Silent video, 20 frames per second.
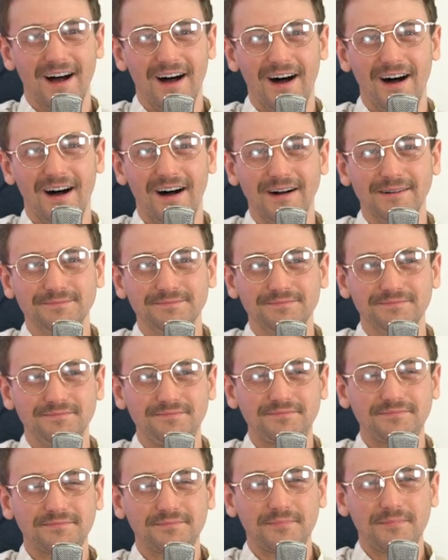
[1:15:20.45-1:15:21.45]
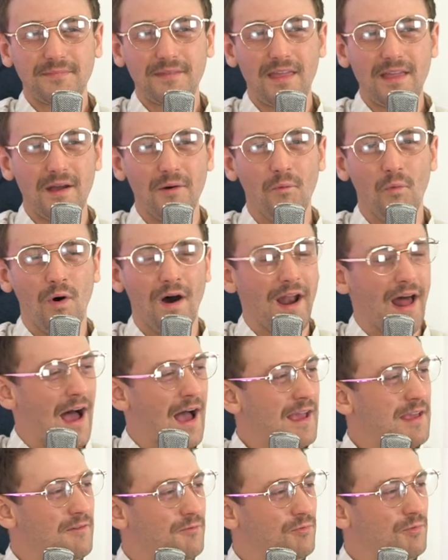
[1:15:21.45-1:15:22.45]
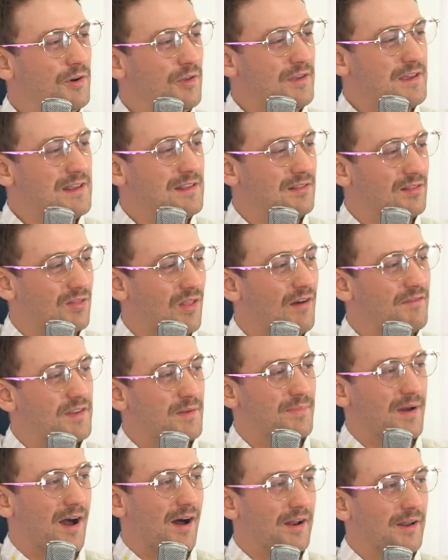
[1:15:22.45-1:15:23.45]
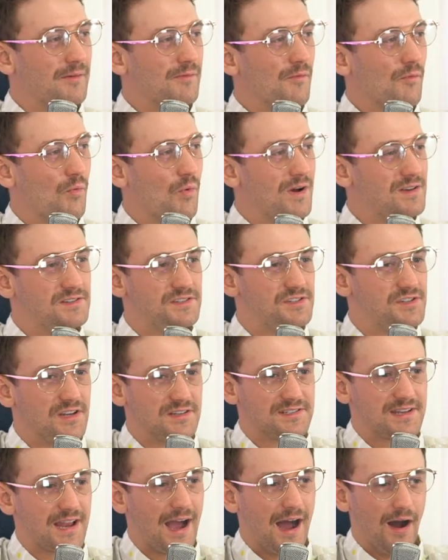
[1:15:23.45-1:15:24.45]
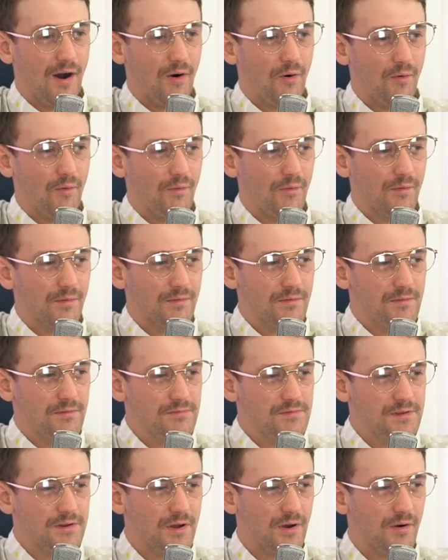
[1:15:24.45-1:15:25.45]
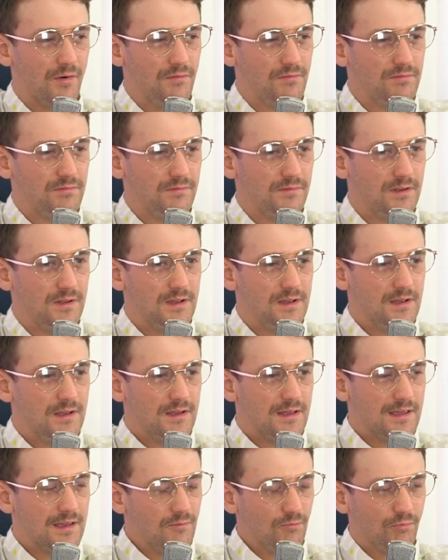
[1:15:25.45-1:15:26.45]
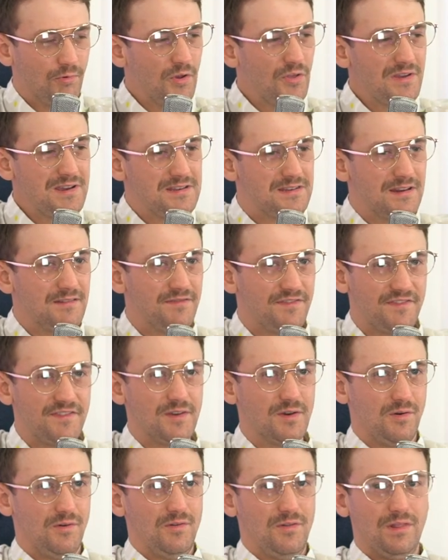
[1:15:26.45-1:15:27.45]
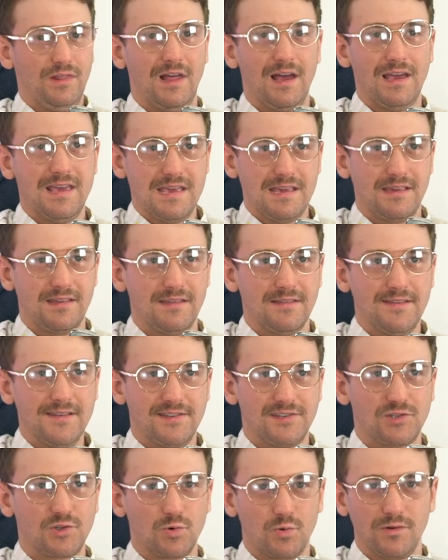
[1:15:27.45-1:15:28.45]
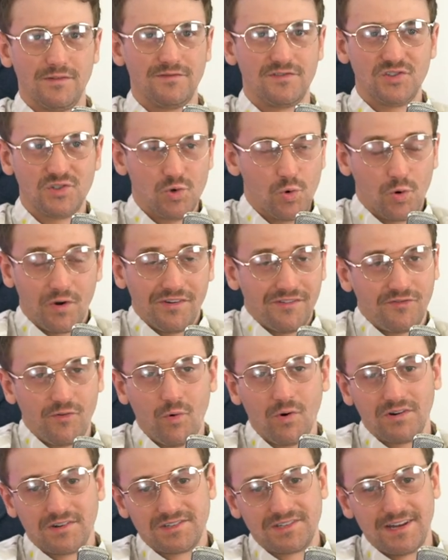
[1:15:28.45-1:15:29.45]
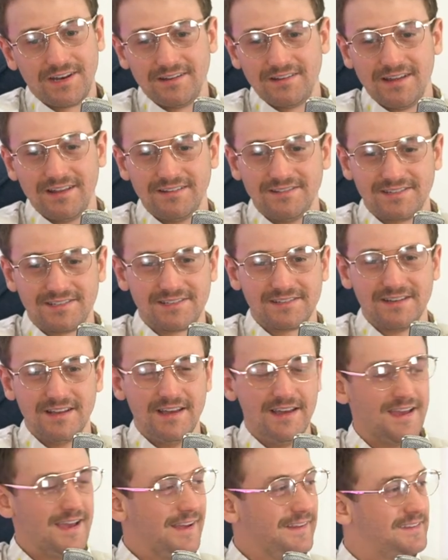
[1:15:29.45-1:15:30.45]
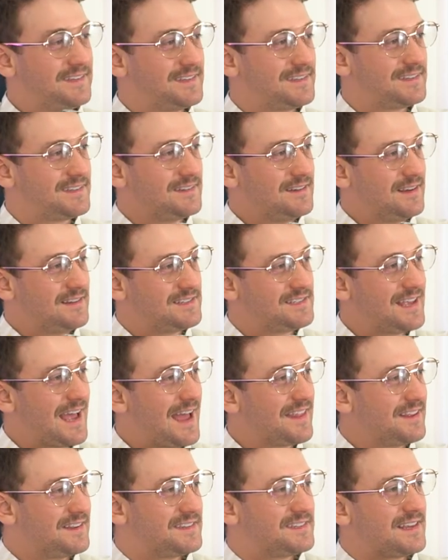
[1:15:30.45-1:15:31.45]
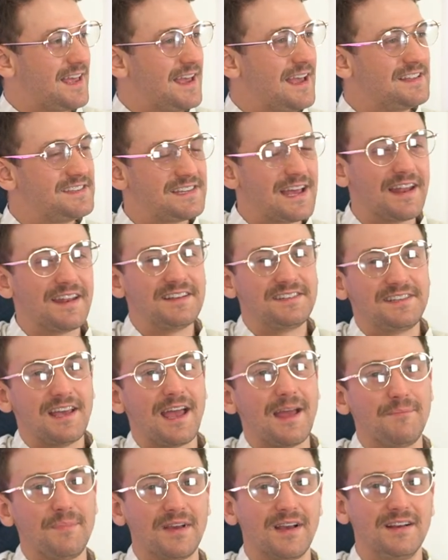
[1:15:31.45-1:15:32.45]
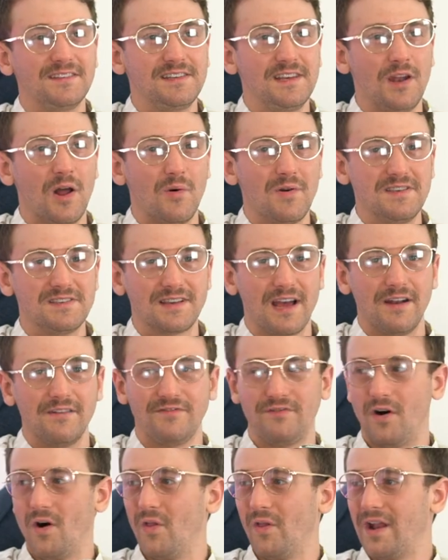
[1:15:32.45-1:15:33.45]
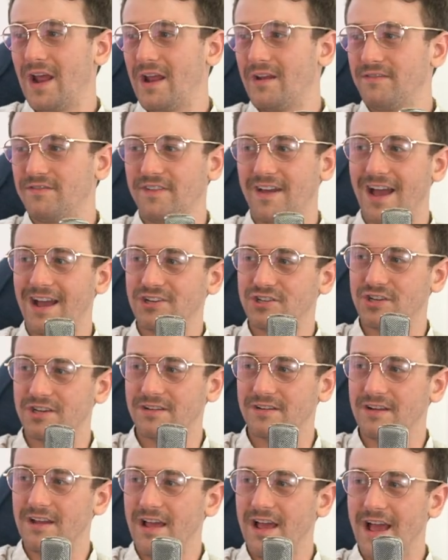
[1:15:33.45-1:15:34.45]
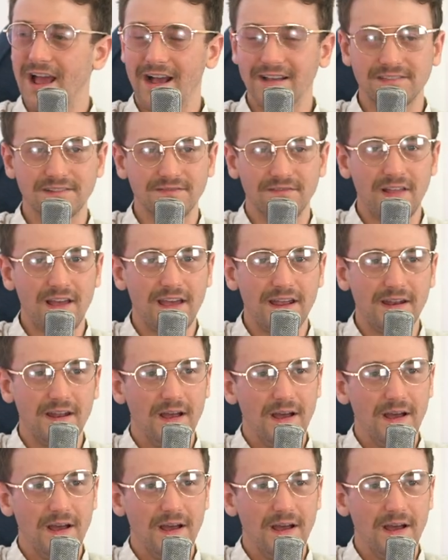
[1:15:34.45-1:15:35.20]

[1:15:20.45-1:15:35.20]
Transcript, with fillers: Um, what I really loved about it was just how you know it really did feel like this sort of tour de force, and it, it's it's sad to say. It's sad to say because you know he's kind of fallen out of fashion as of late.